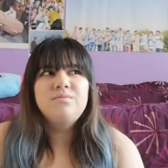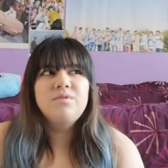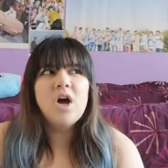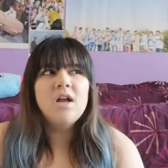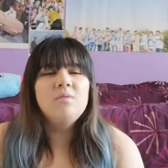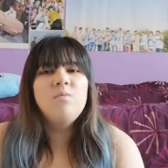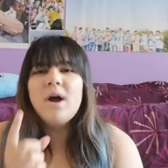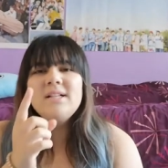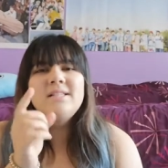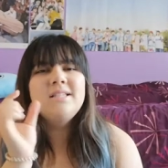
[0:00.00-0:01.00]
thought
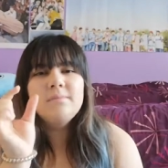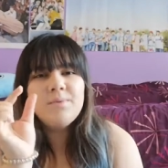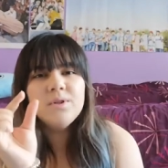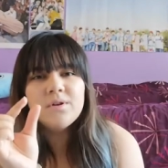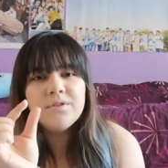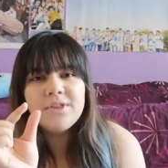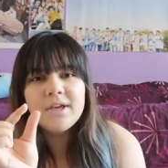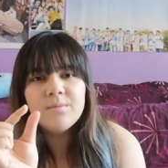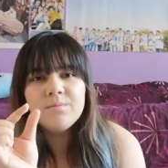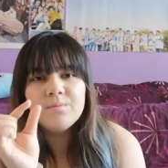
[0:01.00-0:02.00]
one simple little
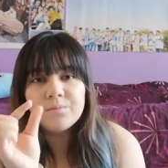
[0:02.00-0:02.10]
thing